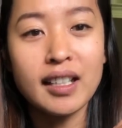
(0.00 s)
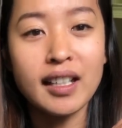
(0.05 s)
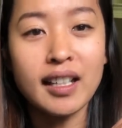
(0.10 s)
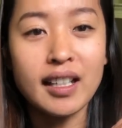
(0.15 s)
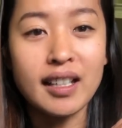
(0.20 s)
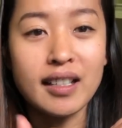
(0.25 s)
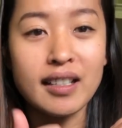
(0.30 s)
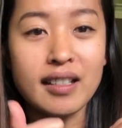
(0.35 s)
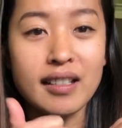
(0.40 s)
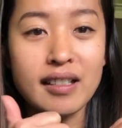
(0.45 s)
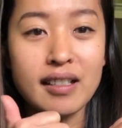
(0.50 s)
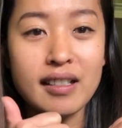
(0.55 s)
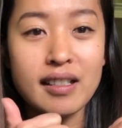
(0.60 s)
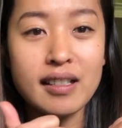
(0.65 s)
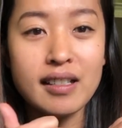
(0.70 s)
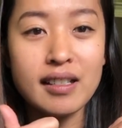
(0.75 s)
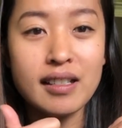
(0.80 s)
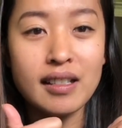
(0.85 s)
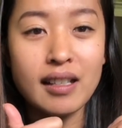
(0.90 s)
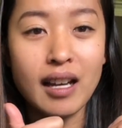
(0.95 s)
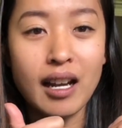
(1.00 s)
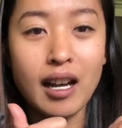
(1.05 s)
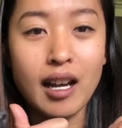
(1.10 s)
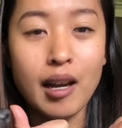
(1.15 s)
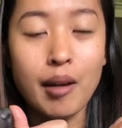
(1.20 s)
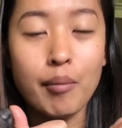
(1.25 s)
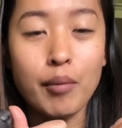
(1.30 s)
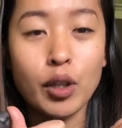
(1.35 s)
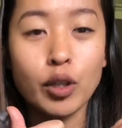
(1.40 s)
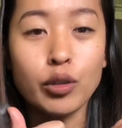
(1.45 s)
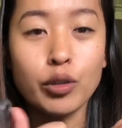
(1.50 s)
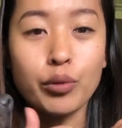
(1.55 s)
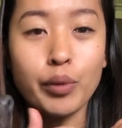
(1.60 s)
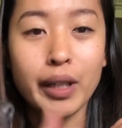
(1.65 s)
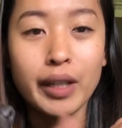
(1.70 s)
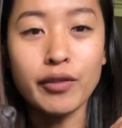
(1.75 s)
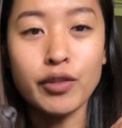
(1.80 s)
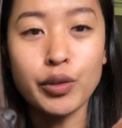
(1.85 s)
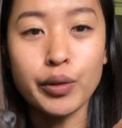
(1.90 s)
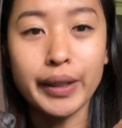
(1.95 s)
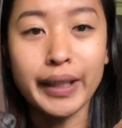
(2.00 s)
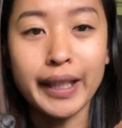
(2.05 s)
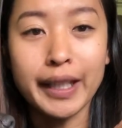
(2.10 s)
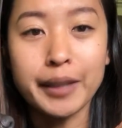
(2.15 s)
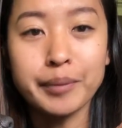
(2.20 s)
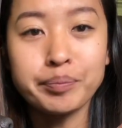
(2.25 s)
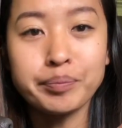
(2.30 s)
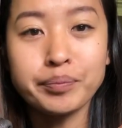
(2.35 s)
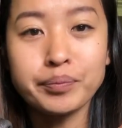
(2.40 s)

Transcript: is a good way of doing that.